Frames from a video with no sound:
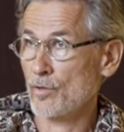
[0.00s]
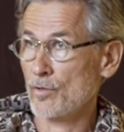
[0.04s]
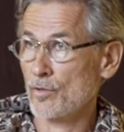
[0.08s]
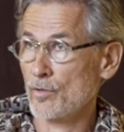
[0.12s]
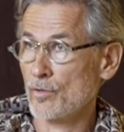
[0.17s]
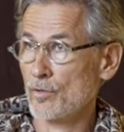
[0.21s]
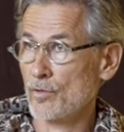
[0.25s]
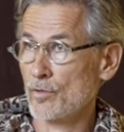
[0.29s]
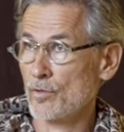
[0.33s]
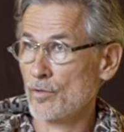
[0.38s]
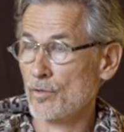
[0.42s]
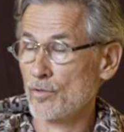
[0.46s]

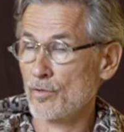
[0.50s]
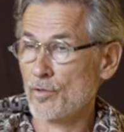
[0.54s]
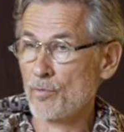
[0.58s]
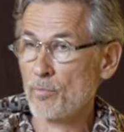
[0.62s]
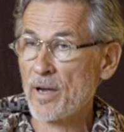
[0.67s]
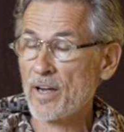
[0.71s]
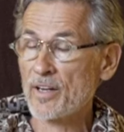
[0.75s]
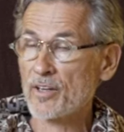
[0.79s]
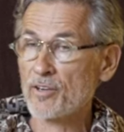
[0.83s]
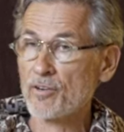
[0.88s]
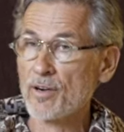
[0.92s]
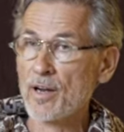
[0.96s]
The
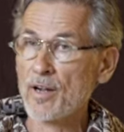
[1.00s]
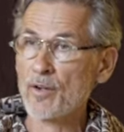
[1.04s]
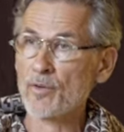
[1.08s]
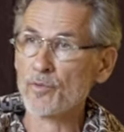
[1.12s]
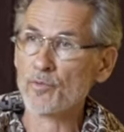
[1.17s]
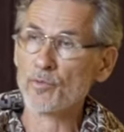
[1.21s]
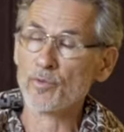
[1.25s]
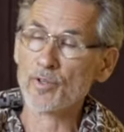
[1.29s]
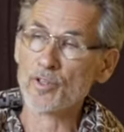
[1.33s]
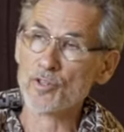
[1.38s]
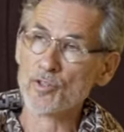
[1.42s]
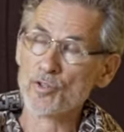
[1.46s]
background
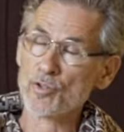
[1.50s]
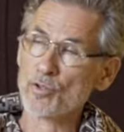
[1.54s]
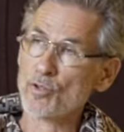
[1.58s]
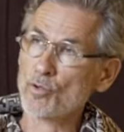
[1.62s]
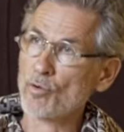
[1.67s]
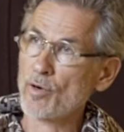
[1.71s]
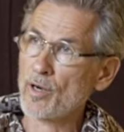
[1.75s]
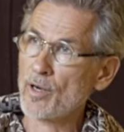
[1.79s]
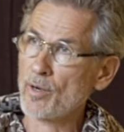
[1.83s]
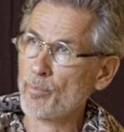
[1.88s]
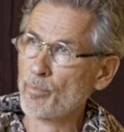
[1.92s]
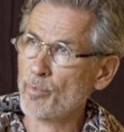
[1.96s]
where she
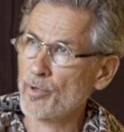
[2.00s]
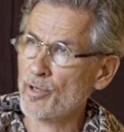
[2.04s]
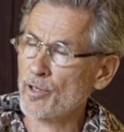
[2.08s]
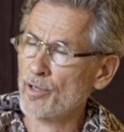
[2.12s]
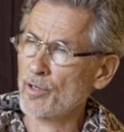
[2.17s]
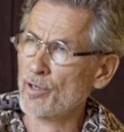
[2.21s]
grew up,